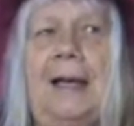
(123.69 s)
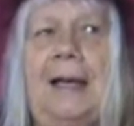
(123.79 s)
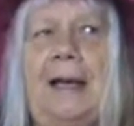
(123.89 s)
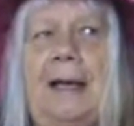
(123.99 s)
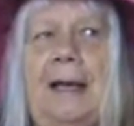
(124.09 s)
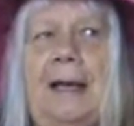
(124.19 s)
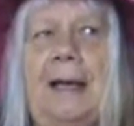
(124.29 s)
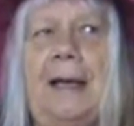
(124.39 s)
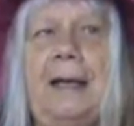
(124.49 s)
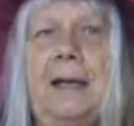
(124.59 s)

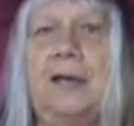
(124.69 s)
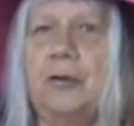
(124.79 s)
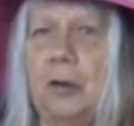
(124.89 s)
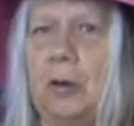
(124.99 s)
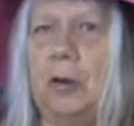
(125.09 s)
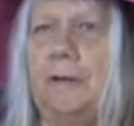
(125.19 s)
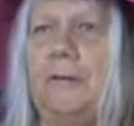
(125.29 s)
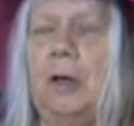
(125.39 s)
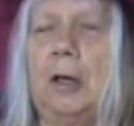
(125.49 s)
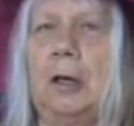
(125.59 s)
and control
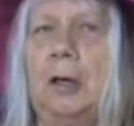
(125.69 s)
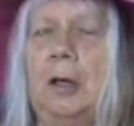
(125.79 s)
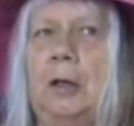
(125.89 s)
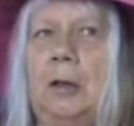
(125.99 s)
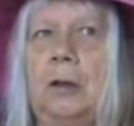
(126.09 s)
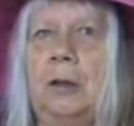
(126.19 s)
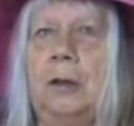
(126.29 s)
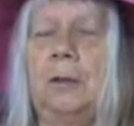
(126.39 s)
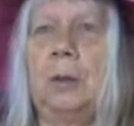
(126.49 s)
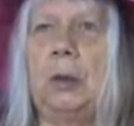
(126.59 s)
of
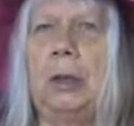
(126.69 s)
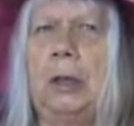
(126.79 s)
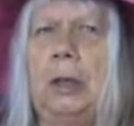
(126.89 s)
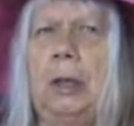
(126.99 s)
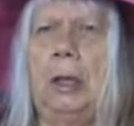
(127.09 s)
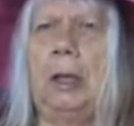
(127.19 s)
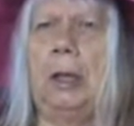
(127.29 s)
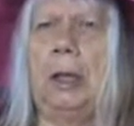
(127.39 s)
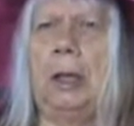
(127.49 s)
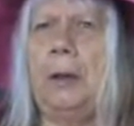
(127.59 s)
her more
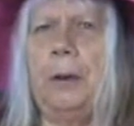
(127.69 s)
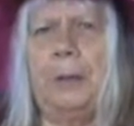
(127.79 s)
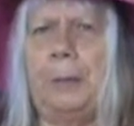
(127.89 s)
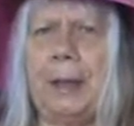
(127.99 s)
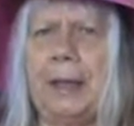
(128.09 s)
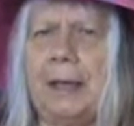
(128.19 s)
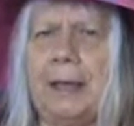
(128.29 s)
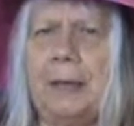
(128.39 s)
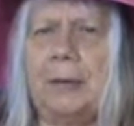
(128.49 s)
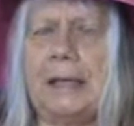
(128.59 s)

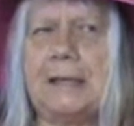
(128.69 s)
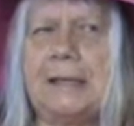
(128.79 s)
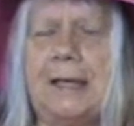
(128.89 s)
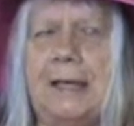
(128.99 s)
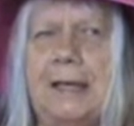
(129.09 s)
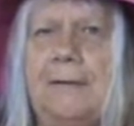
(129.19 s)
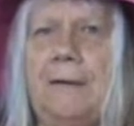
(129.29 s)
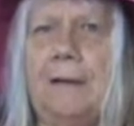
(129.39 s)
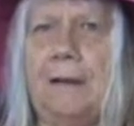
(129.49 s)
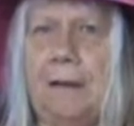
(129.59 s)
irritability, you might say,
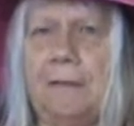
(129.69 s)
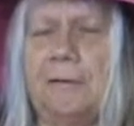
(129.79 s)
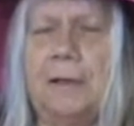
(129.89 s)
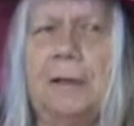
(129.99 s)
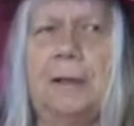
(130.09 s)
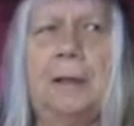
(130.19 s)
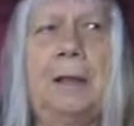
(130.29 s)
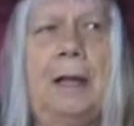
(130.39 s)
the governor.